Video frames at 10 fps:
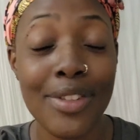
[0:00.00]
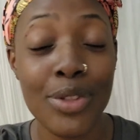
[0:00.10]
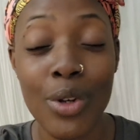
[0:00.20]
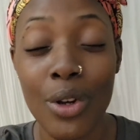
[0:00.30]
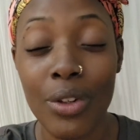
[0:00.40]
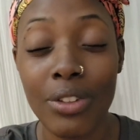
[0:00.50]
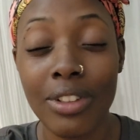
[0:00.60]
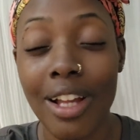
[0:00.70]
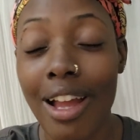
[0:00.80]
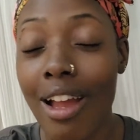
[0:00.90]
that's all
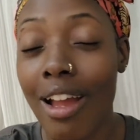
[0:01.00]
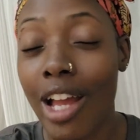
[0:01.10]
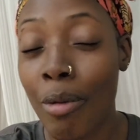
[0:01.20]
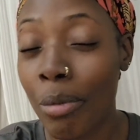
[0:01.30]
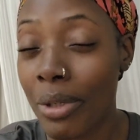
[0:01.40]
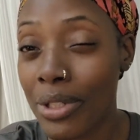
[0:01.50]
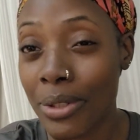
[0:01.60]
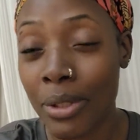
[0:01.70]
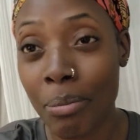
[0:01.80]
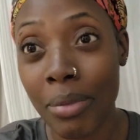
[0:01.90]
i'm about to
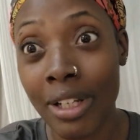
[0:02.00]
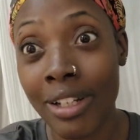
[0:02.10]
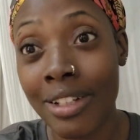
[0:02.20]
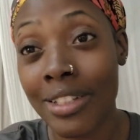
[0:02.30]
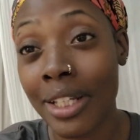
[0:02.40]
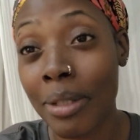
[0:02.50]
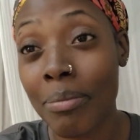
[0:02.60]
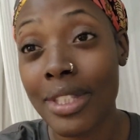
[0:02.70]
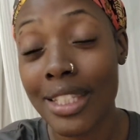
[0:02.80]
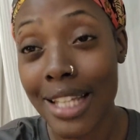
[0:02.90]
go to bed because i
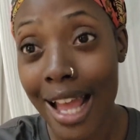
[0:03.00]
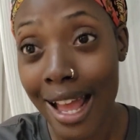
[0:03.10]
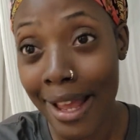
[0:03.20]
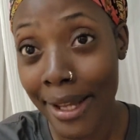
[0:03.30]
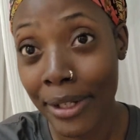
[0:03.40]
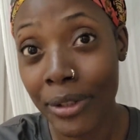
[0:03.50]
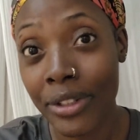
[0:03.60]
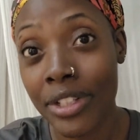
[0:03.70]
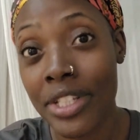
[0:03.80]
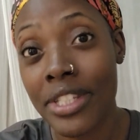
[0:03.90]
am
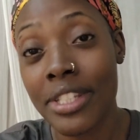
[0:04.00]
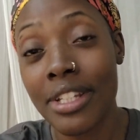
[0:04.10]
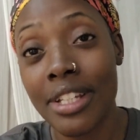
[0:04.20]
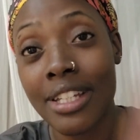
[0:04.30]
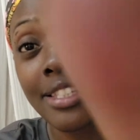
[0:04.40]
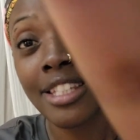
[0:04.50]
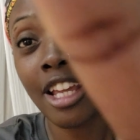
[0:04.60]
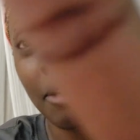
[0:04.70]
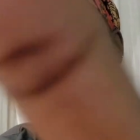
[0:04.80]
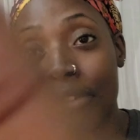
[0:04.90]
tired this
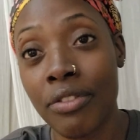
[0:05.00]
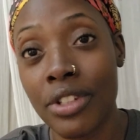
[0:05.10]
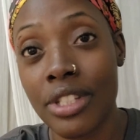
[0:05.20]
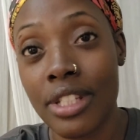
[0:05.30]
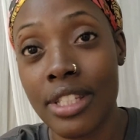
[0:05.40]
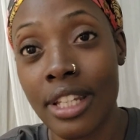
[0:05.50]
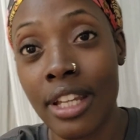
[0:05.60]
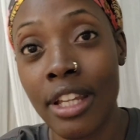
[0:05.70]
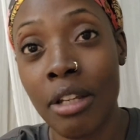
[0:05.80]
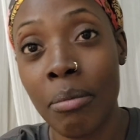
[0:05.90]
time difference is
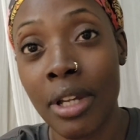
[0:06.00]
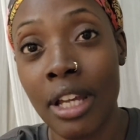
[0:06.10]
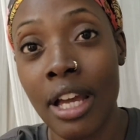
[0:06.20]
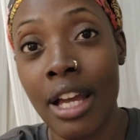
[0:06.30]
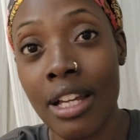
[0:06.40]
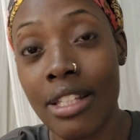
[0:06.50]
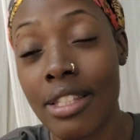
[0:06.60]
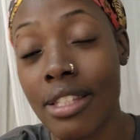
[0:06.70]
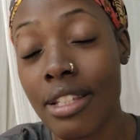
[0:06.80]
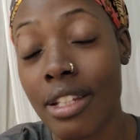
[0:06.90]
kicking my
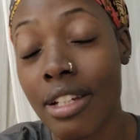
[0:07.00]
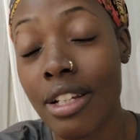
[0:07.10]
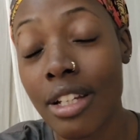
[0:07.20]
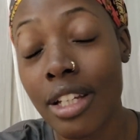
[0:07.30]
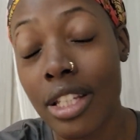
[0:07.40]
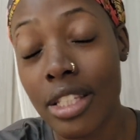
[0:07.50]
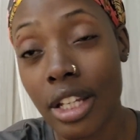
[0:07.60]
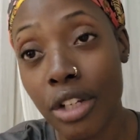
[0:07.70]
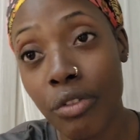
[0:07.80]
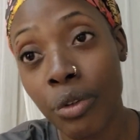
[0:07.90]
ass it's
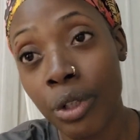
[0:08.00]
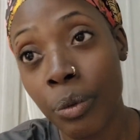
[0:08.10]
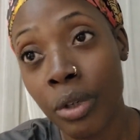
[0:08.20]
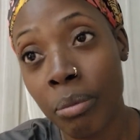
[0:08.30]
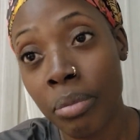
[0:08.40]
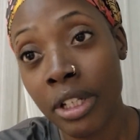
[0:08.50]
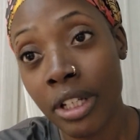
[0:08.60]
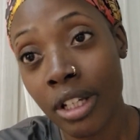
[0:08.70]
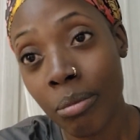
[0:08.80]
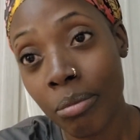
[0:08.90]
8:41
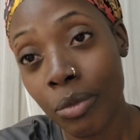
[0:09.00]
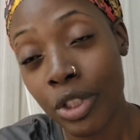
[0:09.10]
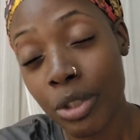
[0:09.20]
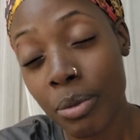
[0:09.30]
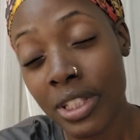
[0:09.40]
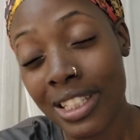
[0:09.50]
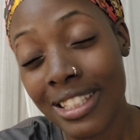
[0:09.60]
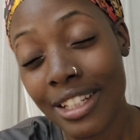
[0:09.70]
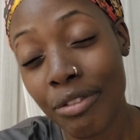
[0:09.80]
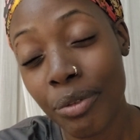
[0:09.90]
p.m., which means
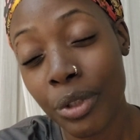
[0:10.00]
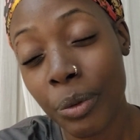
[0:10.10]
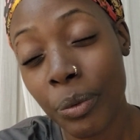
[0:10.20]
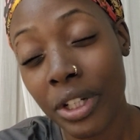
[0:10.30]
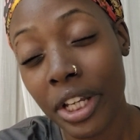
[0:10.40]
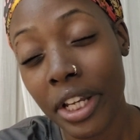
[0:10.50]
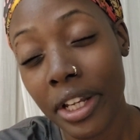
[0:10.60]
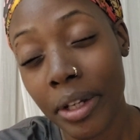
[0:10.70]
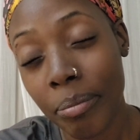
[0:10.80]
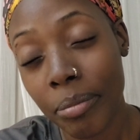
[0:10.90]
it's 8:41
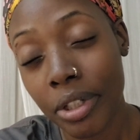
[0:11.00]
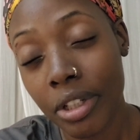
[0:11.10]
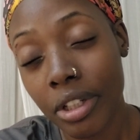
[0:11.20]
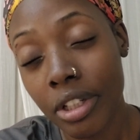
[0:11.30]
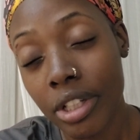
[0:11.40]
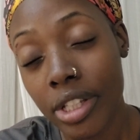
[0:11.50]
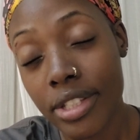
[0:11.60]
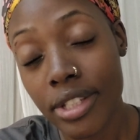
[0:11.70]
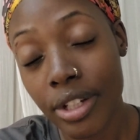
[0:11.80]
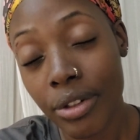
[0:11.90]
a.m.
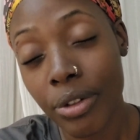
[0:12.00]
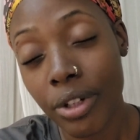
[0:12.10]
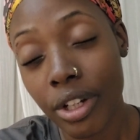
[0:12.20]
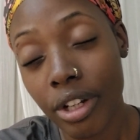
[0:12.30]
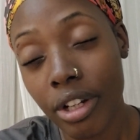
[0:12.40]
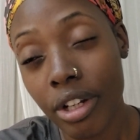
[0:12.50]
in St. Croix